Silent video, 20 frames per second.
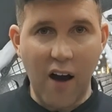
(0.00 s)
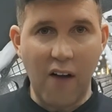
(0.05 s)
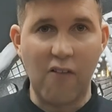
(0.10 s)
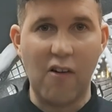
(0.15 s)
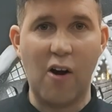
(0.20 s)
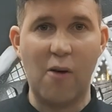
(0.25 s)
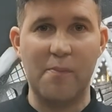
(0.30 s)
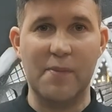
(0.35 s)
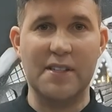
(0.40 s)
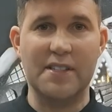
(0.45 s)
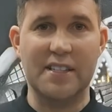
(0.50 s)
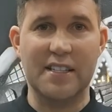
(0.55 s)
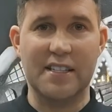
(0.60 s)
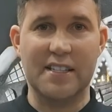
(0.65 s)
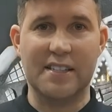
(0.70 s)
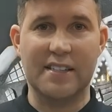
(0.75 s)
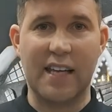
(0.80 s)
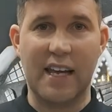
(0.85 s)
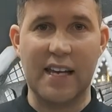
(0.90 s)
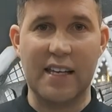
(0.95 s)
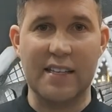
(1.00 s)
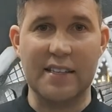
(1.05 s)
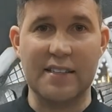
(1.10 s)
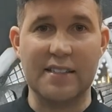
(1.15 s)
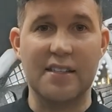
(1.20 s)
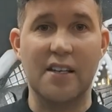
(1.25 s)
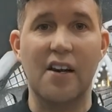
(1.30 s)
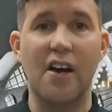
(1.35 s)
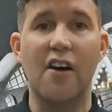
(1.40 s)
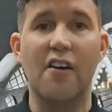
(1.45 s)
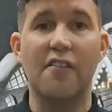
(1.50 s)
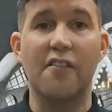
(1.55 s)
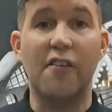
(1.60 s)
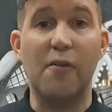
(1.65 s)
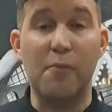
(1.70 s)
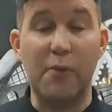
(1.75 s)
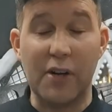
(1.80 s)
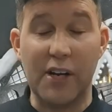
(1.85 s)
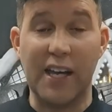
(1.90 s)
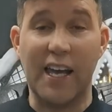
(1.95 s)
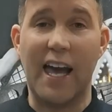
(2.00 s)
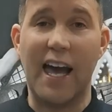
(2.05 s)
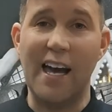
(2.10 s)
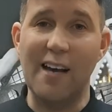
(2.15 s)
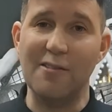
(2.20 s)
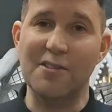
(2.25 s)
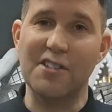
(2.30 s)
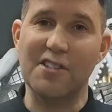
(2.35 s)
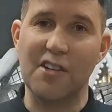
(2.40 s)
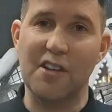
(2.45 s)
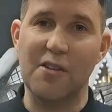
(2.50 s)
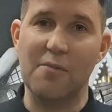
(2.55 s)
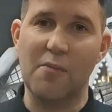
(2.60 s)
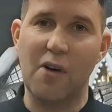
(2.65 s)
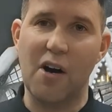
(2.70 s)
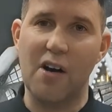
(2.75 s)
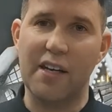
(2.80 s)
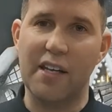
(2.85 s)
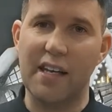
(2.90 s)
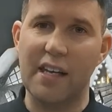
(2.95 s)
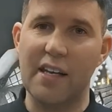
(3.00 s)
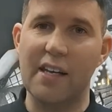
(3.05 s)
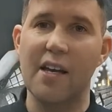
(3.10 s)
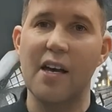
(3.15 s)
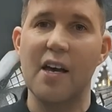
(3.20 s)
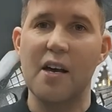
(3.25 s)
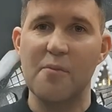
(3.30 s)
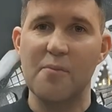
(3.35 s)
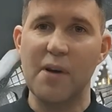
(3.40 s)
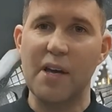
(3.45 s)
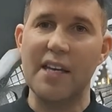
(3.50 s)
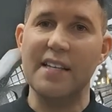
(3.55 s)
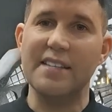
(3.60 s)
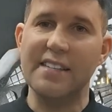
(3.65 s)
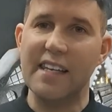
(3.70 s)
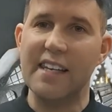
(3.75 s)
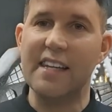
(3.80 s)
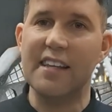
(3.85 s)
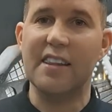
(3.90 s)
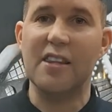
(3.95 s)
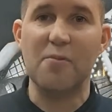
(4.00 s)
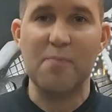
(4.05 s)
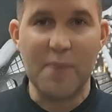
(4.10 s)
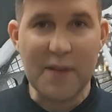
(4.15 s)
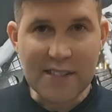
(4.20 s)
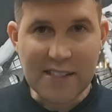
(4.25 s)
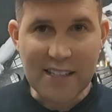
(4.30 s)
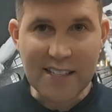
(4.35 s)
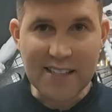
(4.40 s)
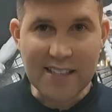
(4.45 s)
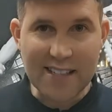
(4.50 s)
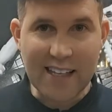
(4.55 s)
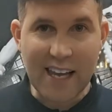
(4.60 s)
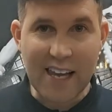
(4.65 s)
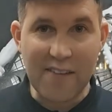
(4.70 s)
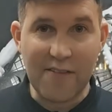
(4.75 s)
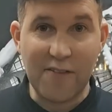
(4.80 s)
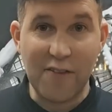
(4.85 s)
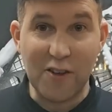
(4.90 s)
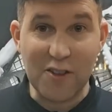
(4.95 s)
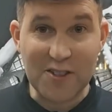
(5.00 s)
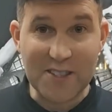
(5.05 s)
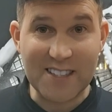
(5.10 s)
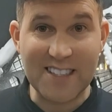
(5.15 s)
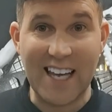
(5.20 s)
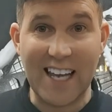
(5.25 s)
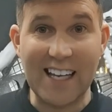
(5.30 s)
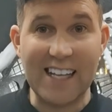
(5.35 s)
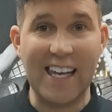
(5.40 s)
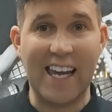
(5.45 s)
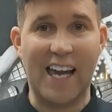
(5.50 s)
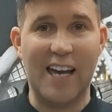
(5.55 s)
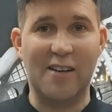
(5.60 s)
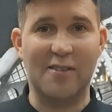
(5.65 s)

are our busiest days for putting houses on the market, but is it the busiest day for selling